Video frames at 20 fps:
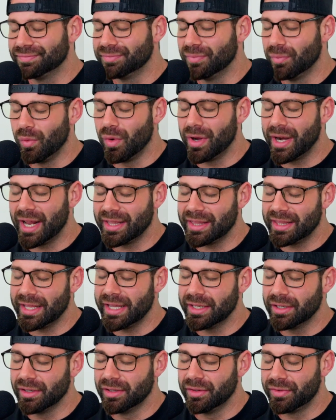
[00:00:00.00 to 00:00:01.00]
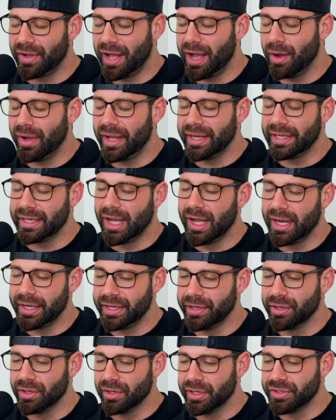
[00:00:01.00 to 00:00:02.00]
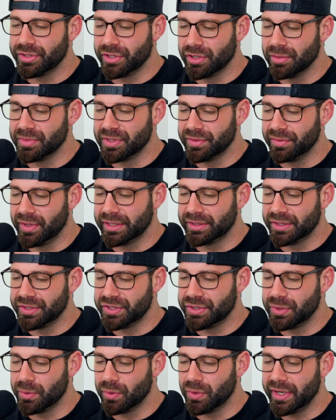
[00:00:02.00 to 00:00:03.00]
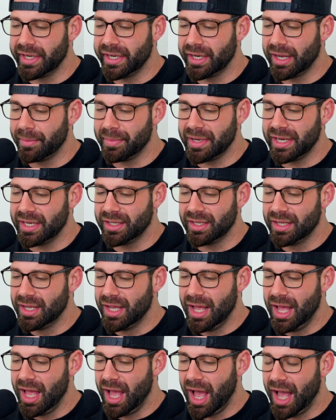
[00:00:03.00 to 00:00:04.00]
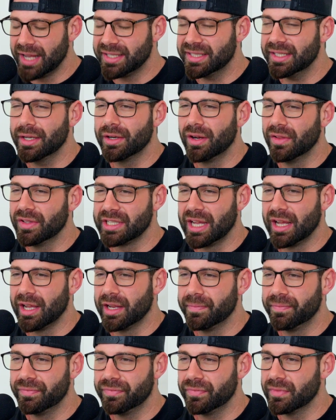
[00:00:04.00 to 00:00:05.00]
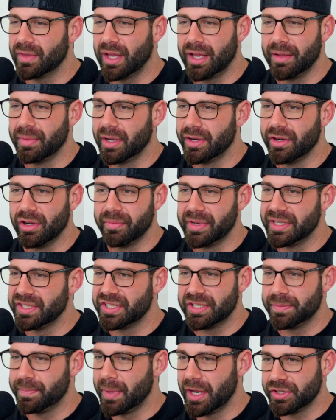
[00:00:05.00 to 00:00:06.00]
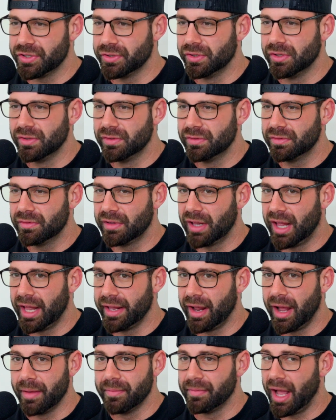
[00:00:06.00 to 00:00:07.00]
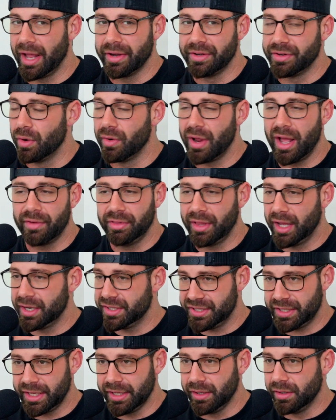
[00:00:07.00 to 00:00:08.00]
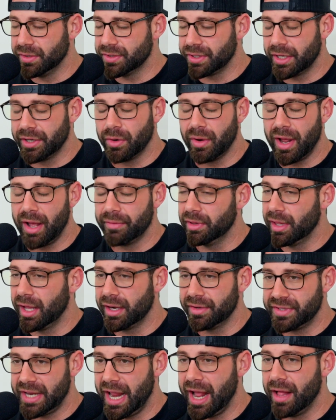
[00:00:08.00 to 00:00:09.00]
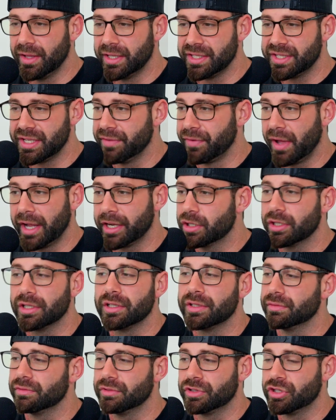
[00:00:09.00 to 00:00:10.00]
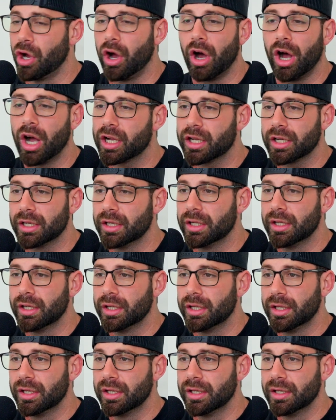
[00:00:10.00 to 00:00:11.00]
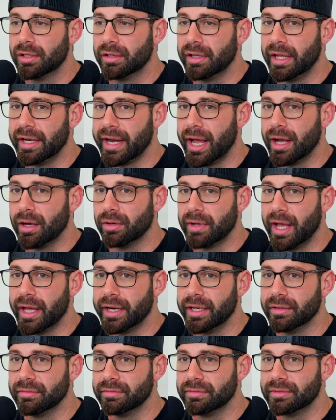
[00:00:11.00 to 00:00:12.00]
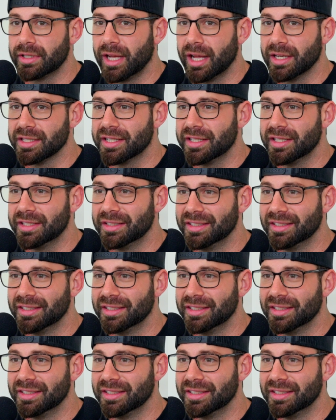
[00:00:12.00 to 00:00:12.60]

what I think of how I got here in terms of like the story, I mean, I say it all the time. I'm by no means special. I don't have a lot of skills. I don't have a lot of talents. If I couldn't talk and now edit content,